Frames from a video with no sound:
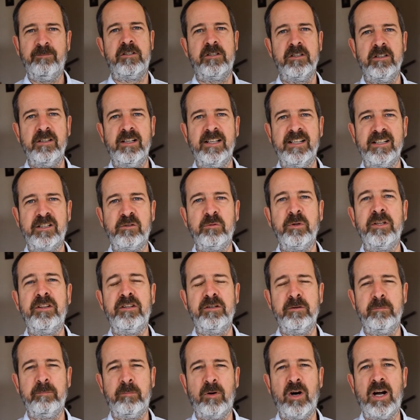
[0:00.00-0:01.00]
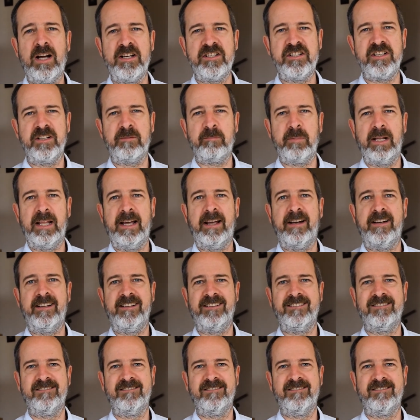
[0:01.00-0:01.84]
Good luck with your project planning.